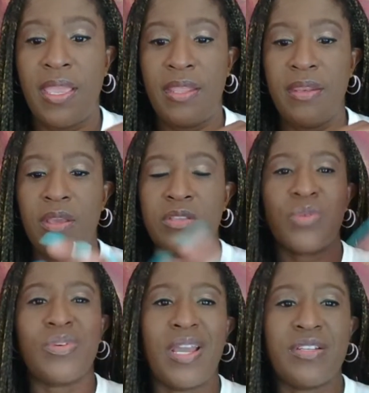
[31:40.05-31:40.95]
And so
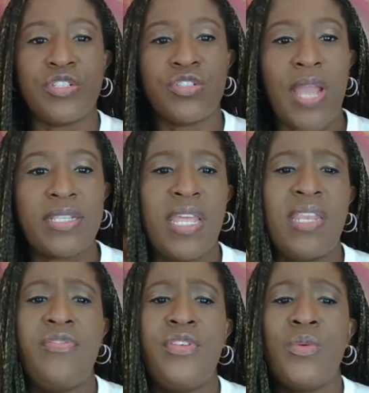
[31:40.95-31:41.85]
we're not distracted. And
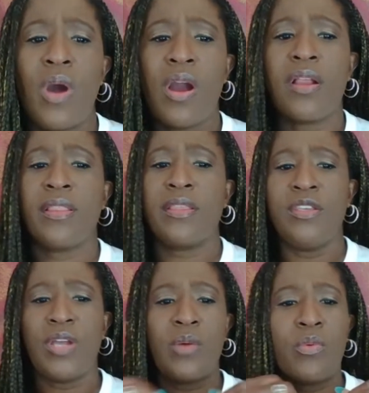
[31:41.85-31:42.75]
if you are,
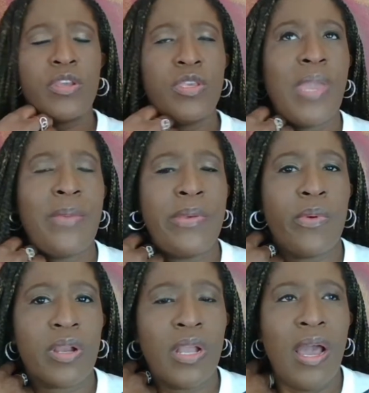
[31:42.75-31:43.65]
at work, you maybe
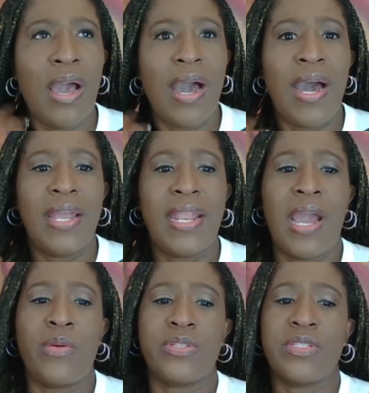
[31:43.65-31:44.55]
work odd
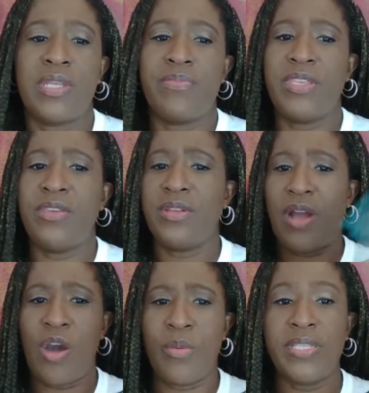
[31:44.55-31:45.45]
hours or something, you can
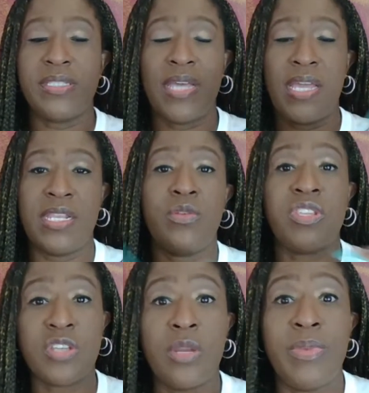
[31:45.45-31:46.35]
always sign in.
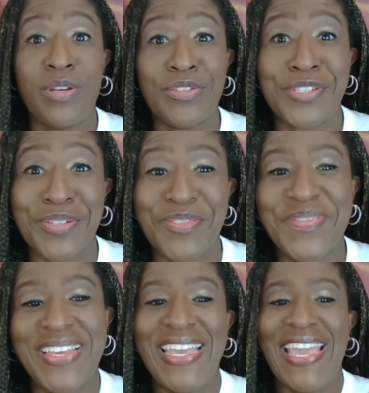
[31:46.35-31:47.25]
It's going to be on Zoom.
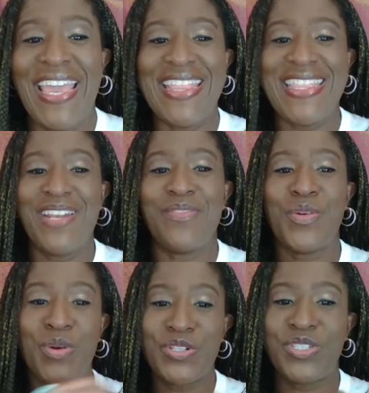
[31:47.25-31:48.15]
And then, of
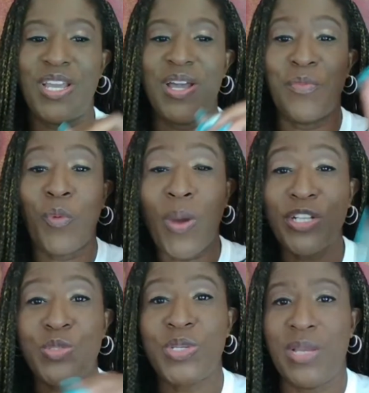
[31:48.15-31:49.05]
course,
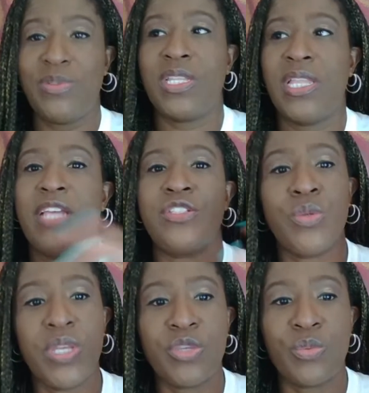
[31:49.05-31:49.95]
once you come to the class, you'll
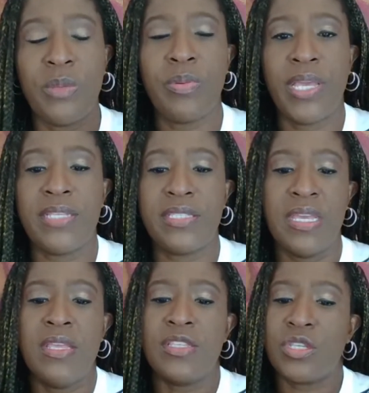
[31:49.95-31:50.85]
get the replays.
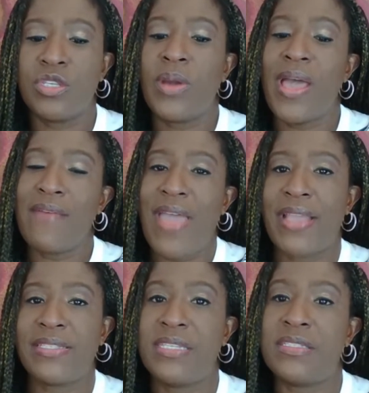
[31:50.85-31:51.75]
So you'll have
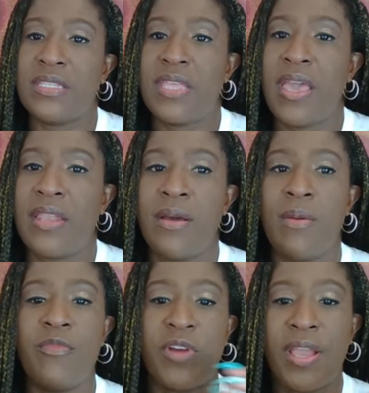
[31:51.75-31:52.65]
access to that
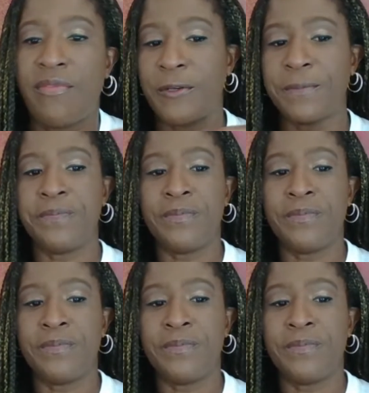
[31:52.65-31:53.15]
forever.